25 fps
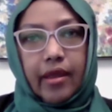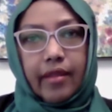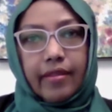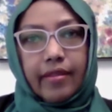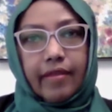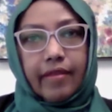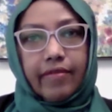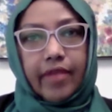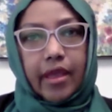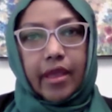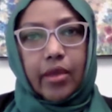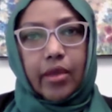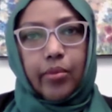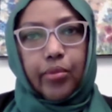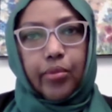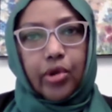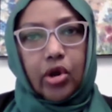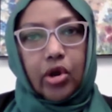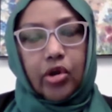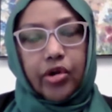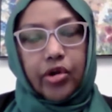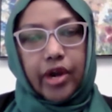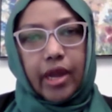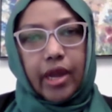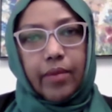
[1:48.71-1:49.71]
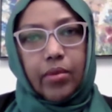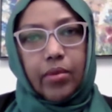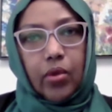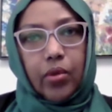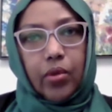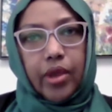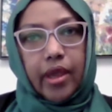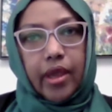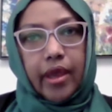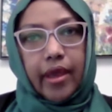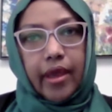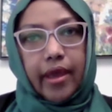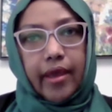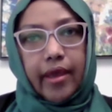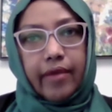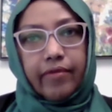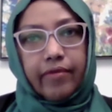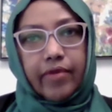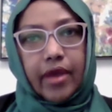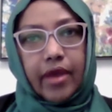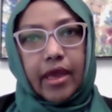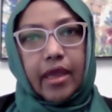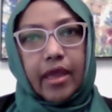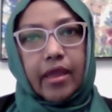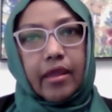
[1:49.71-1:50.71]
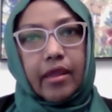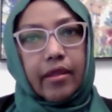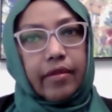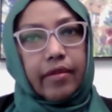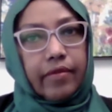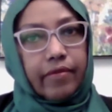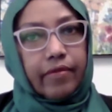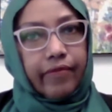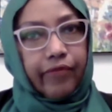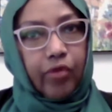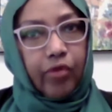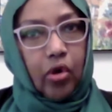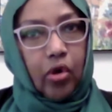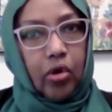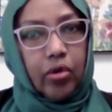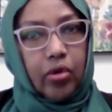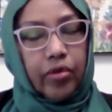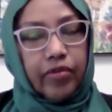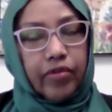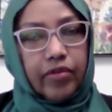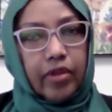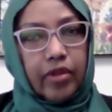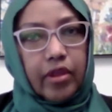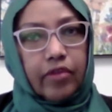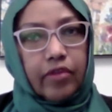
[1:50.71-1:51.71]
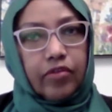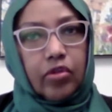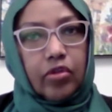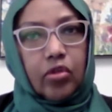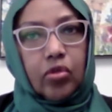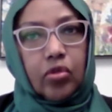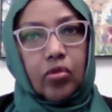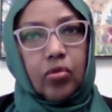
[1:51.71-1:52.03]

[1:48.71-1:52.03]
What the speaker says: The second program we have focuses